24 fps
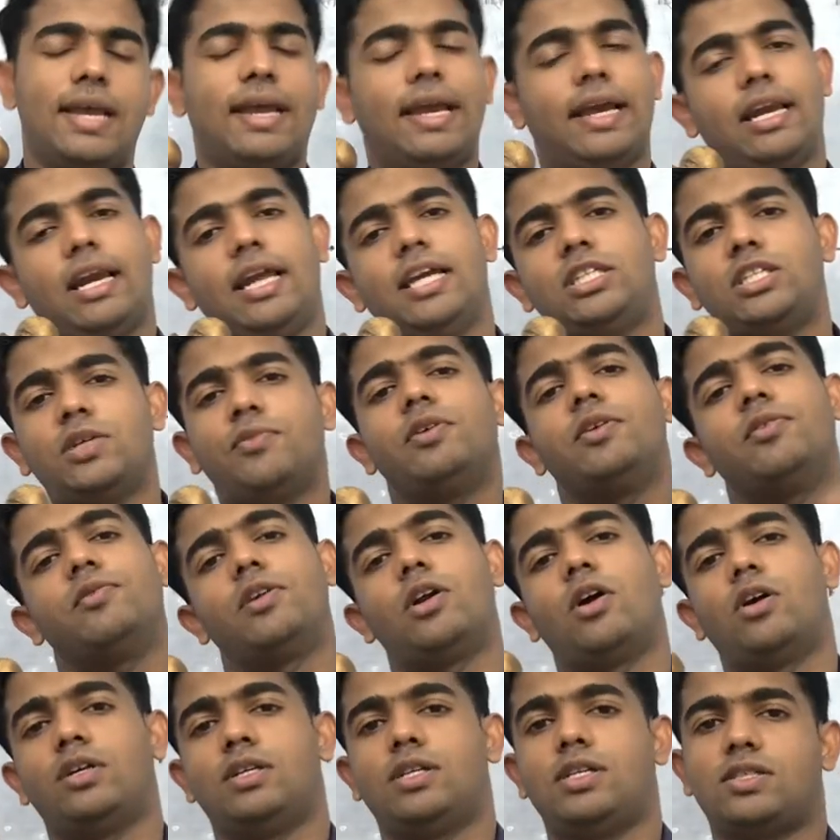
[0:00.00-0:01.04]
Later we will
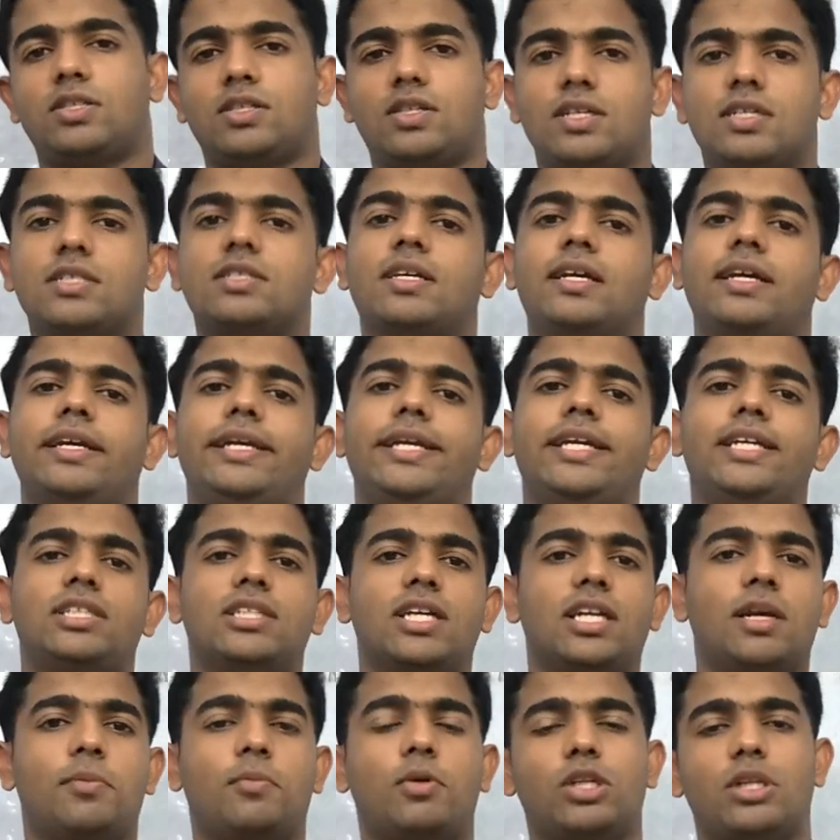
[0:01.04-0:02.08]
all discuss in
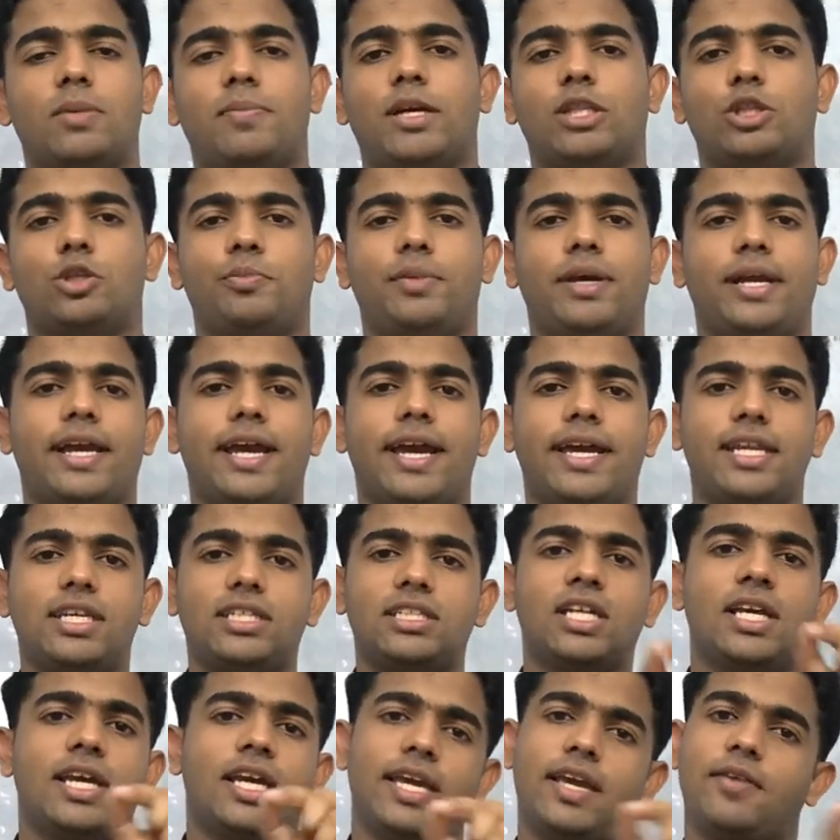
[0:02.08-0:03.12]
detail about the
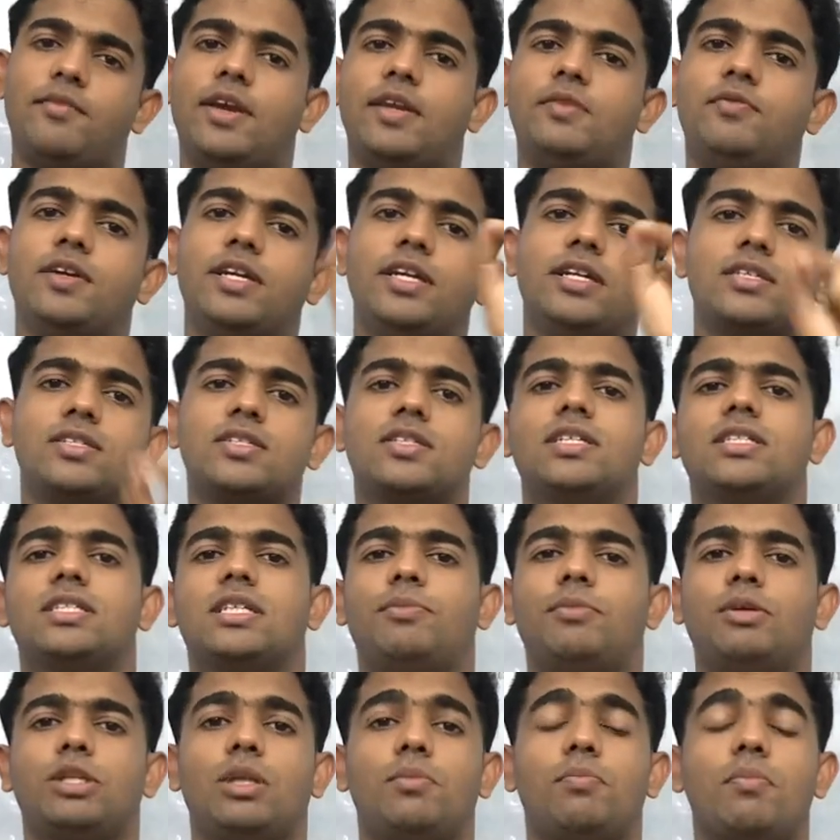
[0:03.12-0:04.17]
pathomechanics when we discuss
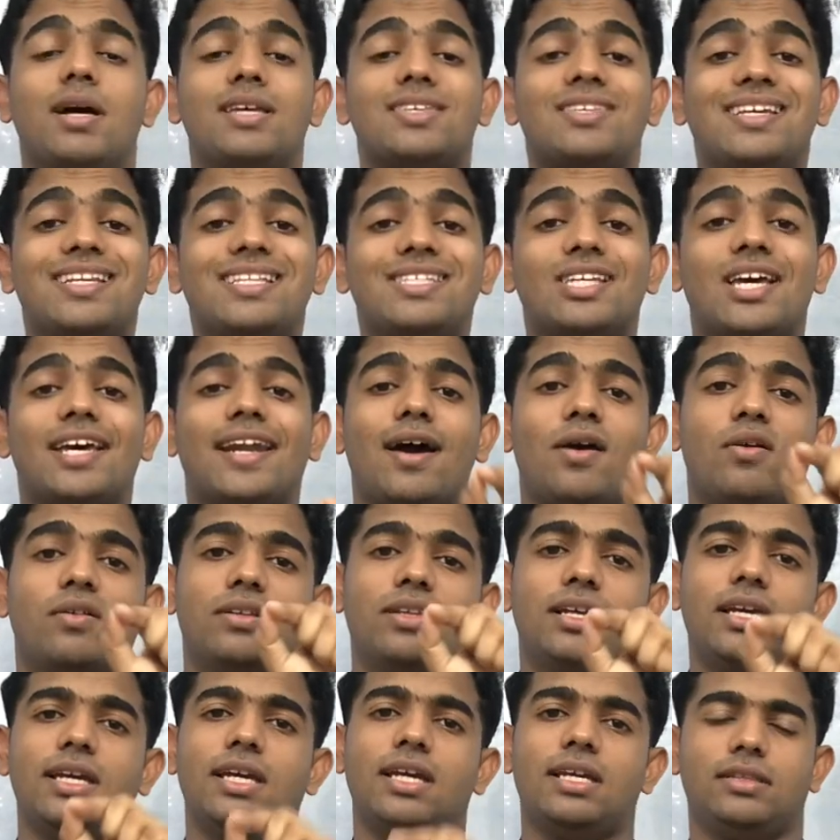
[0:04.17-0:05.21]
about the muscles around
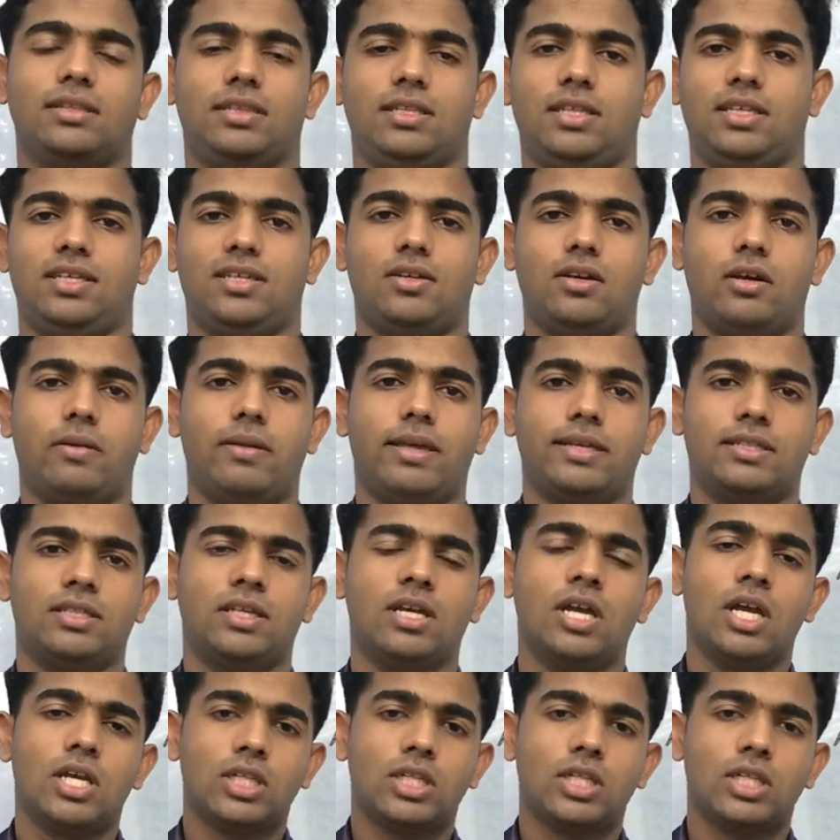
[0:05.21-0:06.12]
the knee condylus.